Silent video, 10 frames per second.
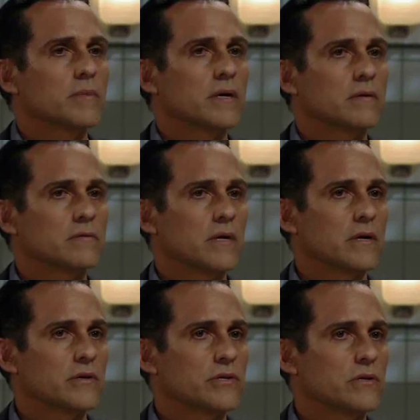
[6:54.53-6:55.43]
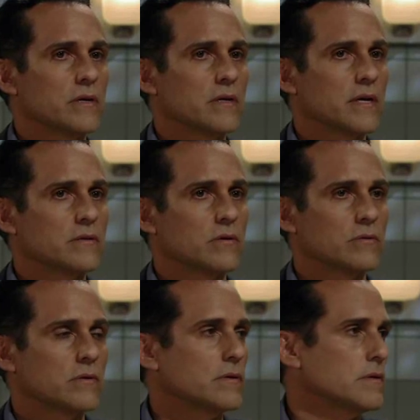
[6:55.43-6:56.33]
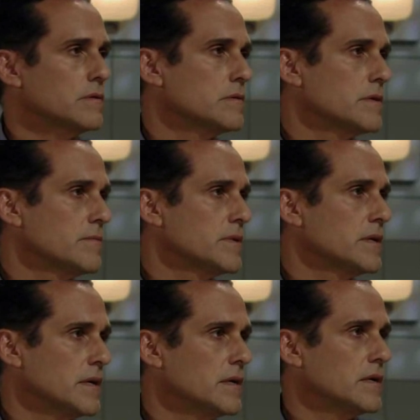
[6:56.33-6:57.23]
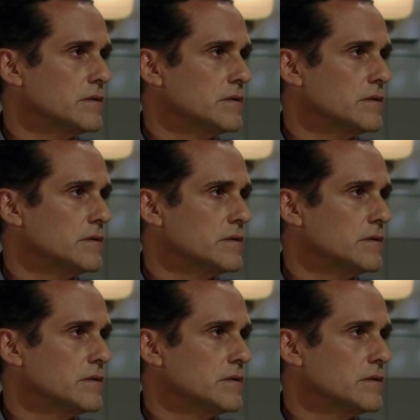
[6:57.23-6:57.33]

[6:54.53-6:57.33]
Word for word: about Johnny's shooting, and I told her the same thing I,